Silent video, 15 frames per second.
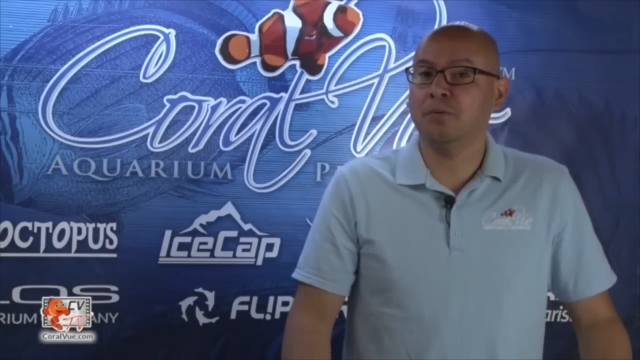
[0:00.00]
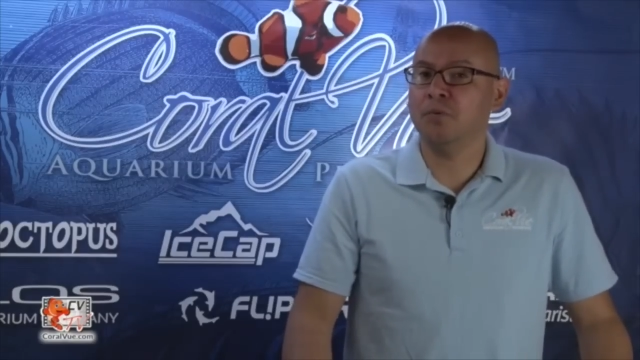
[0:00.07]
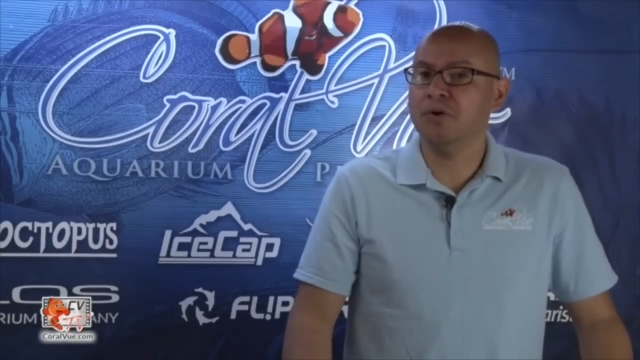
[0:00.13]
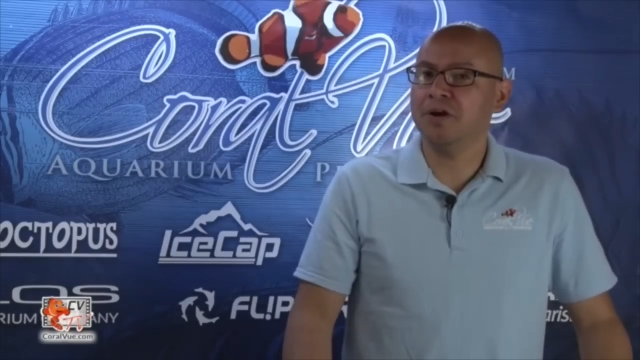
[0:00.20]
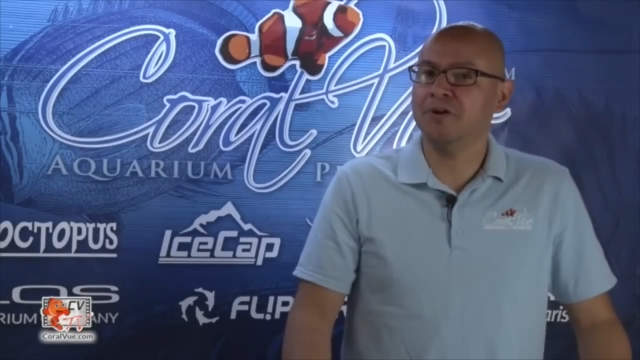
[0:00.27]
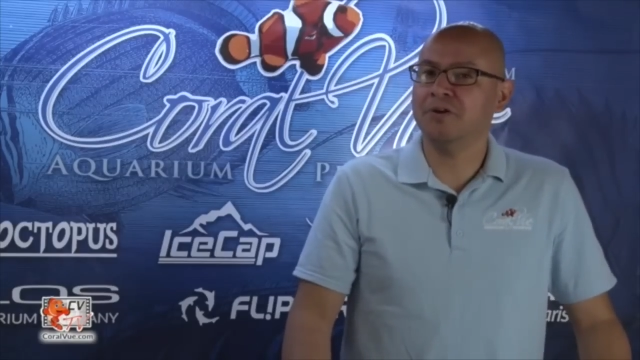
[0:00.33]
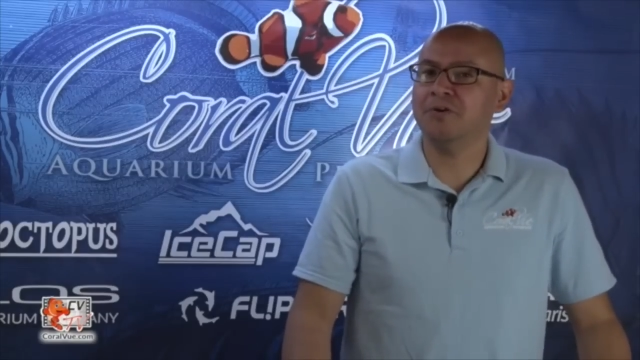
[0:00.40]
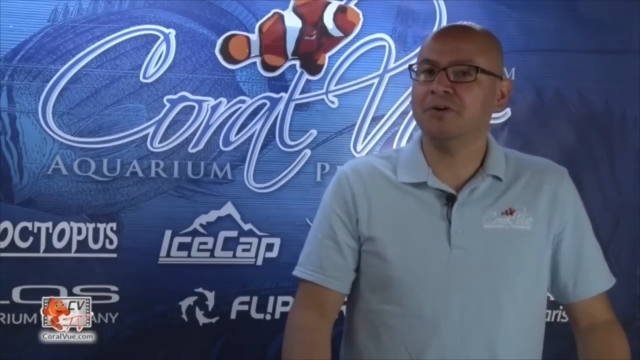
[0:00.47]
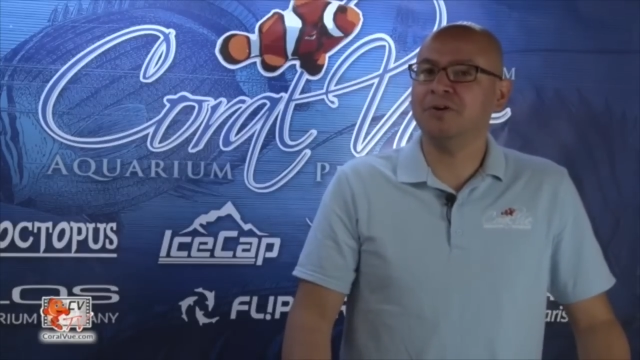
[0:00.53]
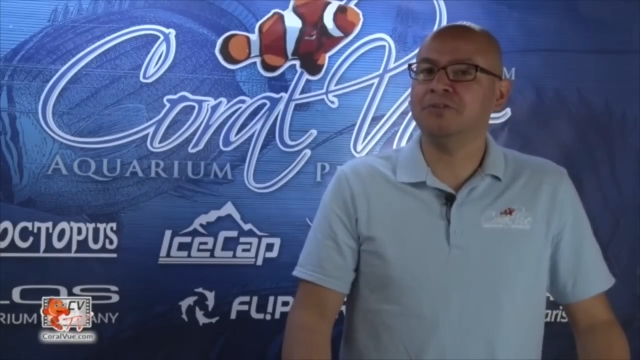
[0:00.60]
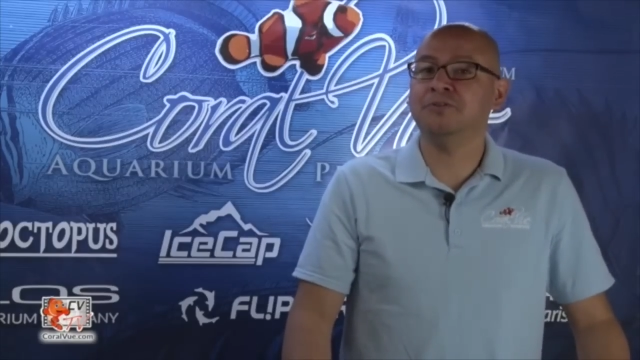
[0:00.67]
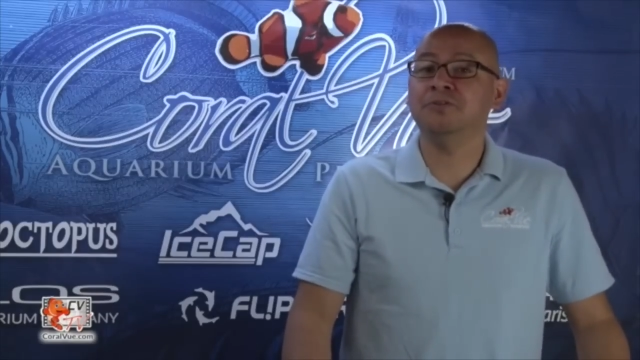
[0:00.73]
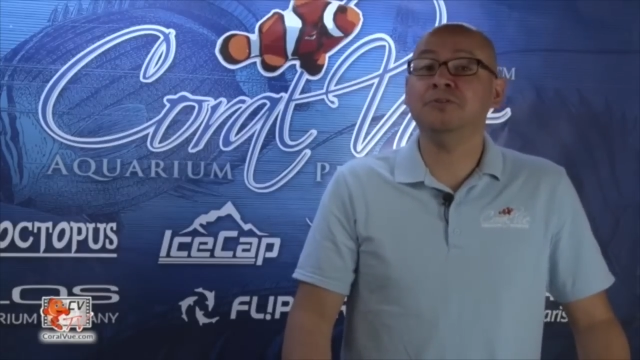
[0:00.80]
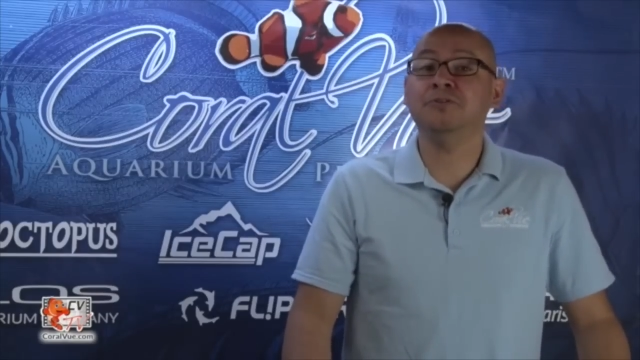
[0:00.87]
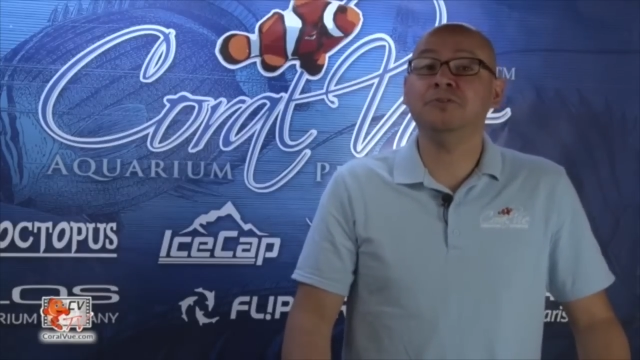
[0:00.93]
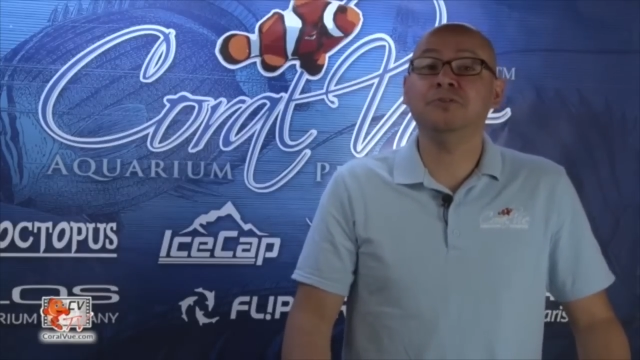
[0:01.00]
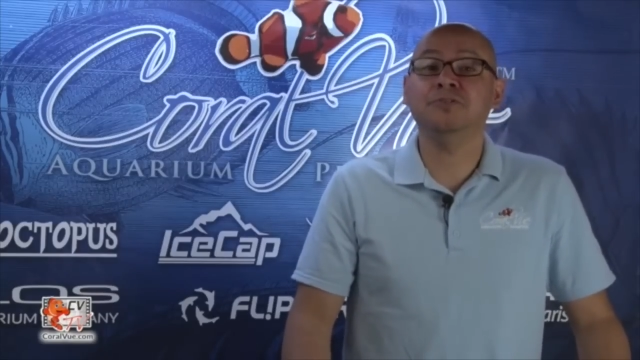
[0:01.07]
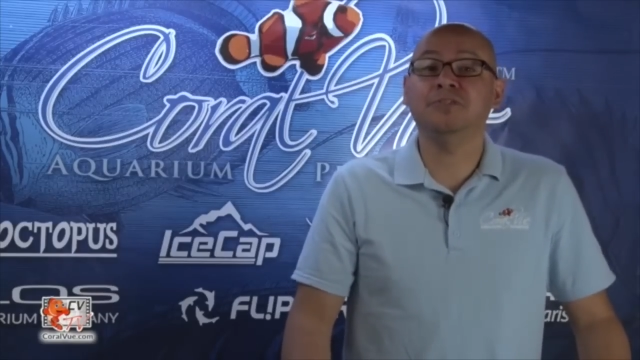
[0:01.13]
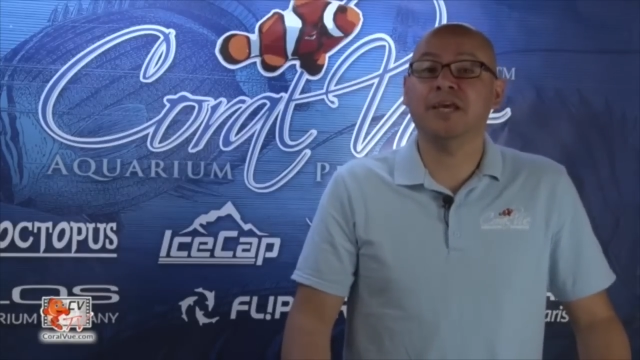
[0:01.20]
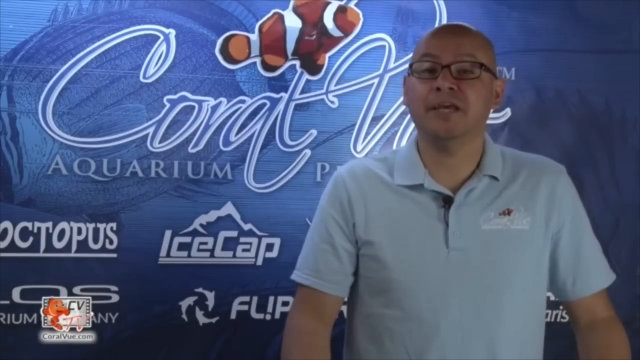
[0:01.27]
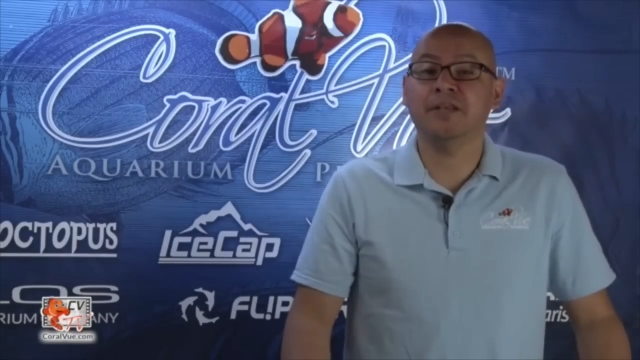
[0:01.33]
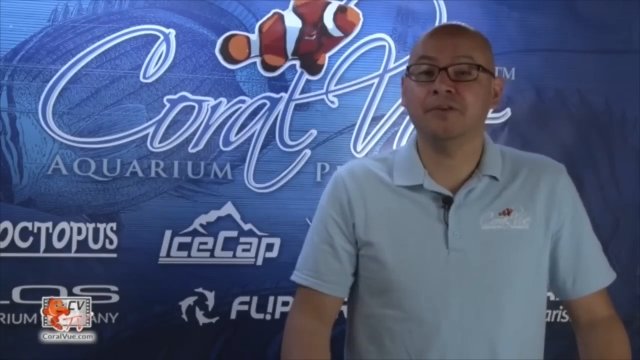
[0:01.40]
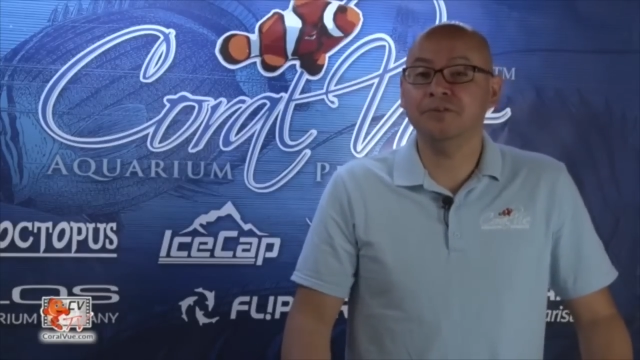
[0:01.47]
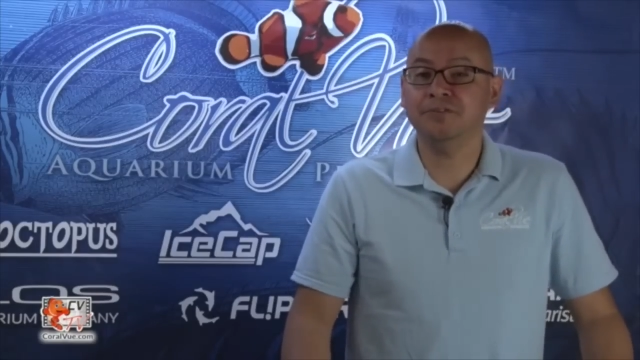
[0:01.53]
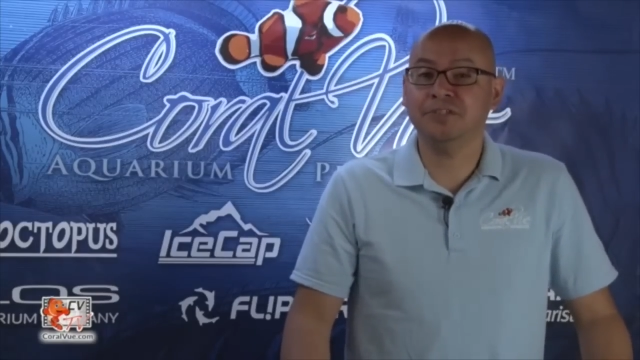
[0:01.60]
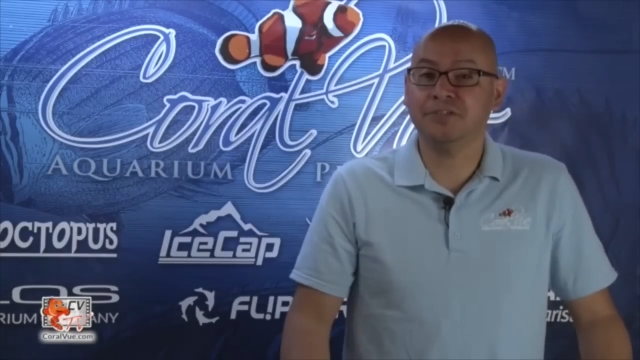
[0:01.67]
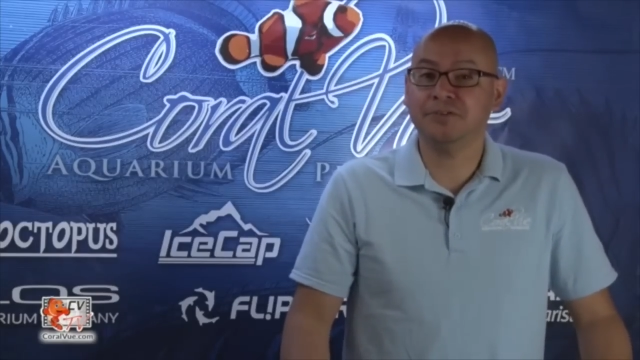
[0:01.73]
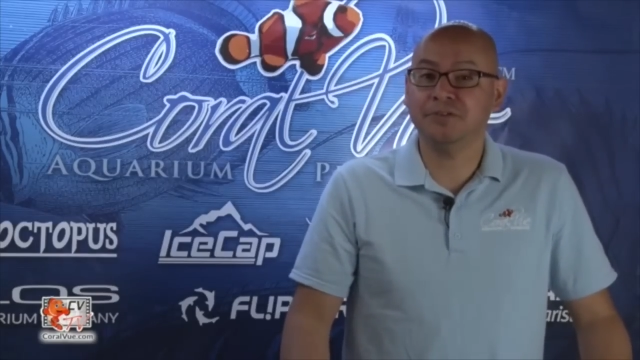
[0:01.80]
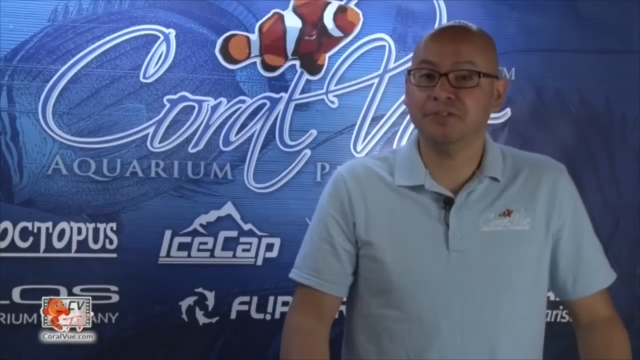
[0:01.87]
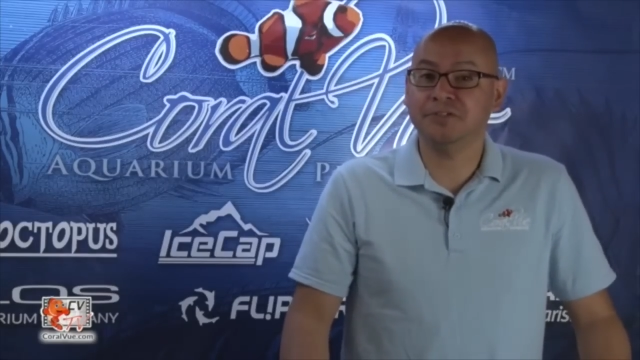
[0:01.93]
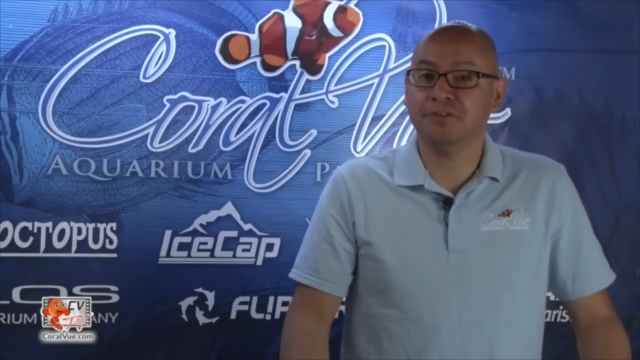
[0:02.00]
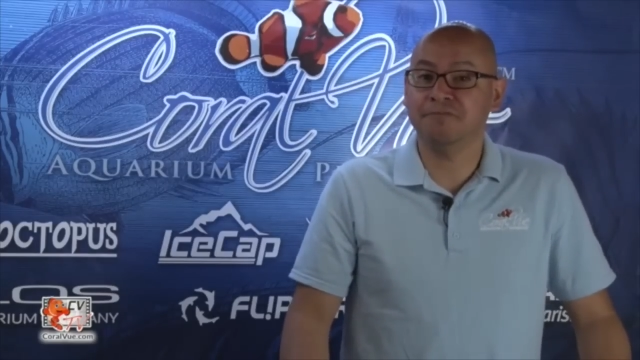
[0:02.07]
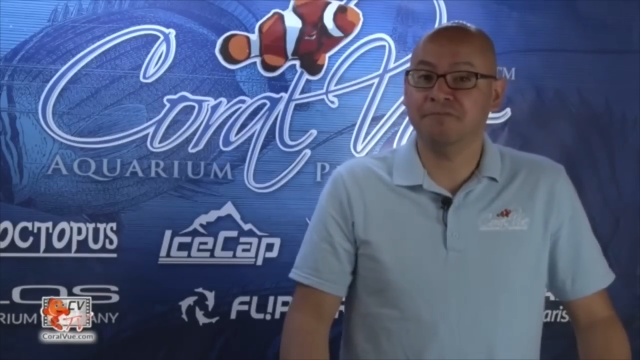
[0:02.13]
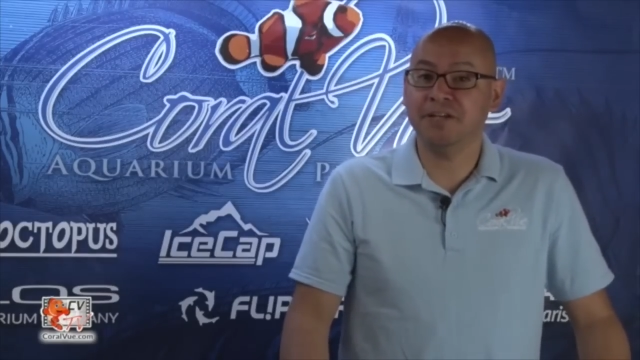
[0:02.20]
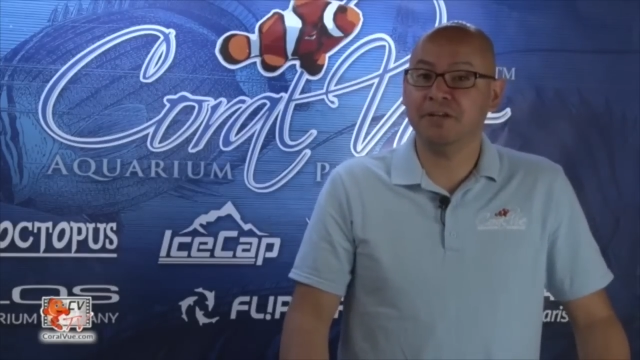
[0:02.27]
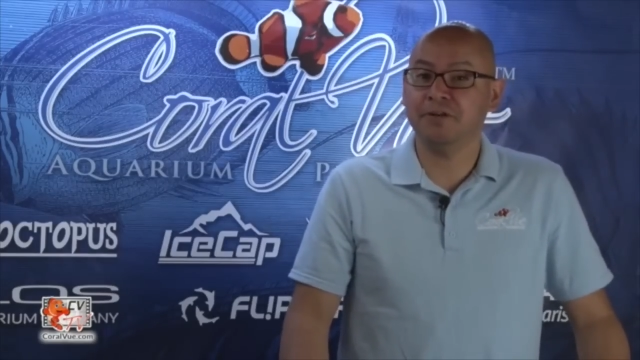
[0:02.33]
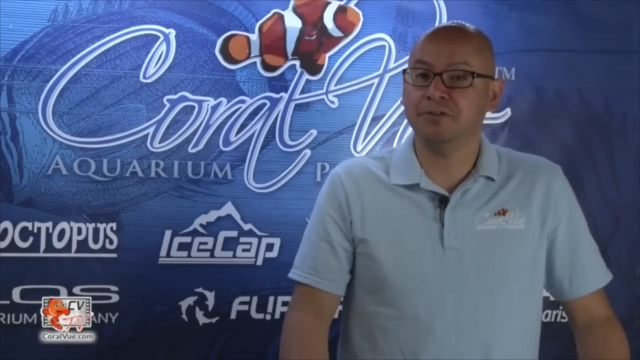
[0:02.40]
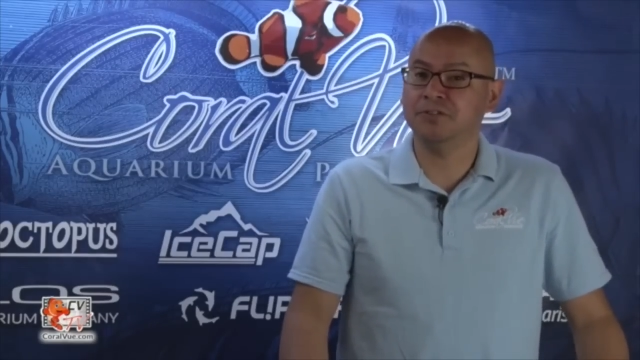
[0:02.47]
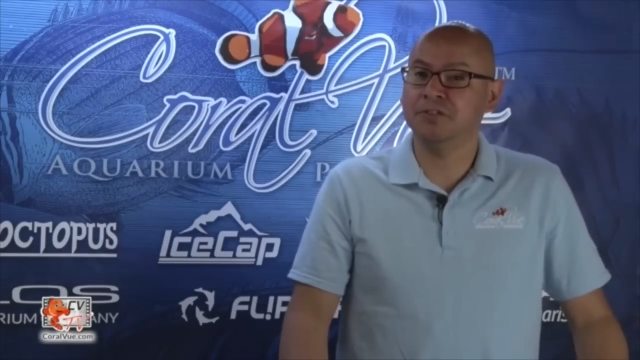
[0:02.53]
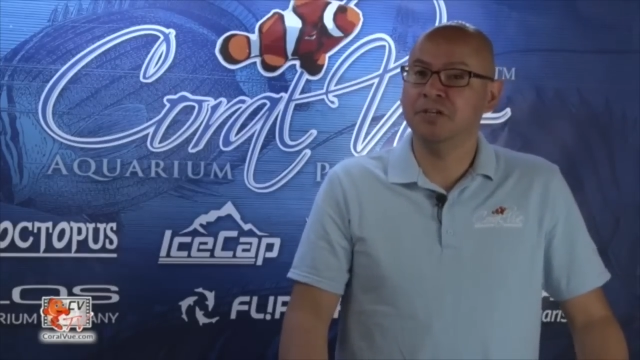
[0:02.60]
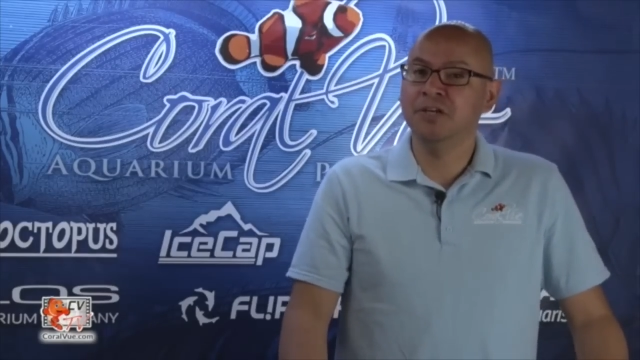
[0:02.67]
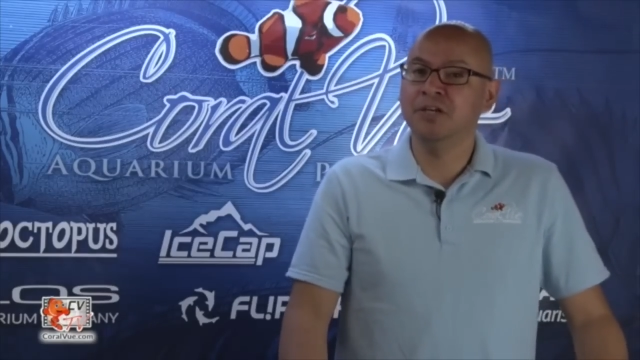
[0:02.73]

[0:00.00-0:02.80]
we are going to introduce a new series of videos